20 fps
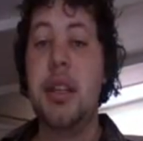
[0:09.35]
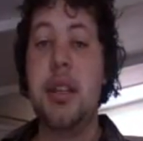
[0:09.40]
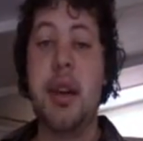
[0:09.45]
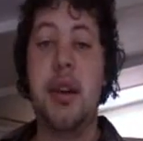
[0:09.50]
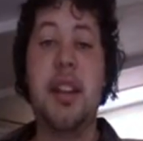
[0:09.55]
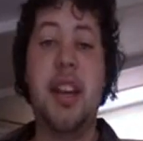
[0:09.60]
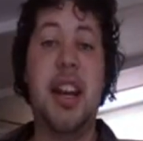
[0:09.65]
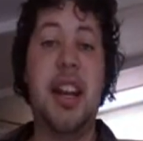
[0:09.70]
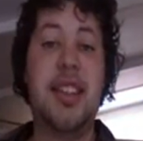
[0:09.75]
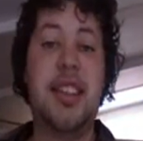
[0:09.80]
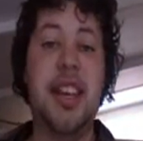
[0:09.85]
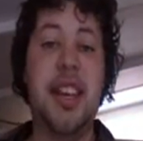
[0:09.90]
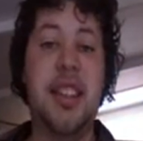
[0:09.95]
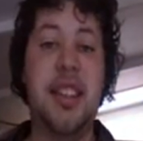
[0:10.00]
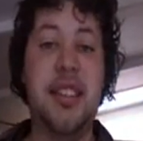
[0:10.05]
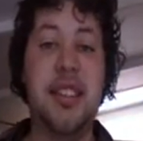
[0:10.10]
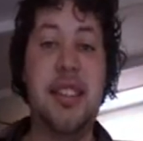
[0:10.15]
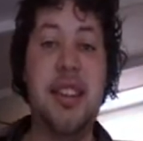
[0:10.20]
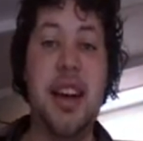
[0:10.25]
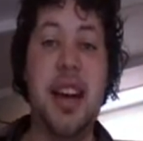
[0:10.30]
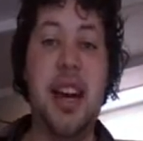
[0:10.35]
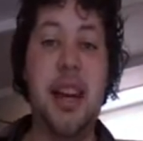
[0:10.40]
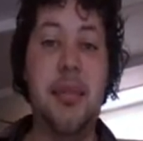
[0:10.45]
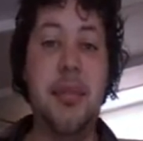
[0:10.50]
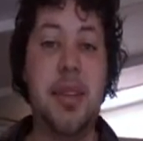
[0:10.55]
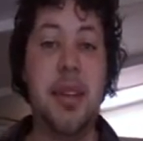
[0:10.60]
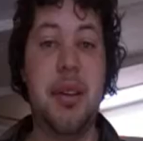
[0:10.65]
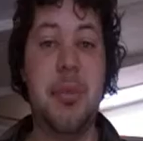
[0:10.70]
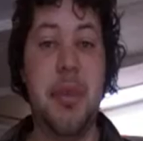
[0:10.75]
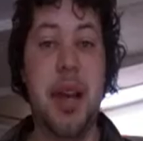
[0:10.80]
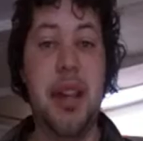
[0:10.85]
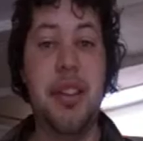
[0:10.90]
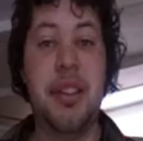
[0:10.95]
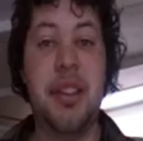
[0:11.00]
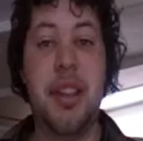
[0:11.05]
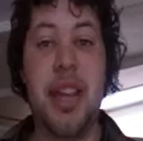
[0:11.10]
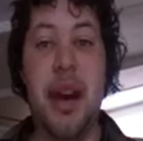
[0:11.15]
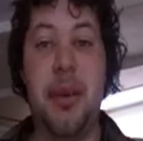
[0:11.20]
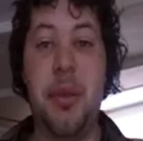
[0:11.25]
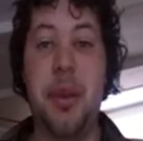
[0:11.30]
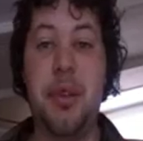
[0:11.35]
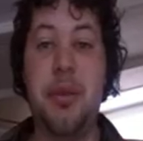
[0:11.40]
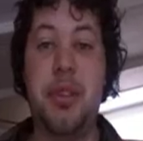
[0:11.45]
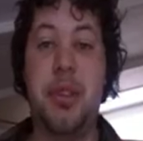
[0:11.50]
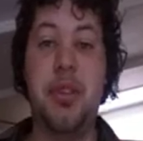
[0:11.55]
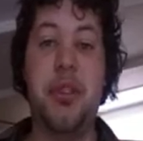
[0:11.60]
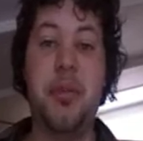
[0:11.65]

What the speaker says: So I thought I'd take this time to mention that when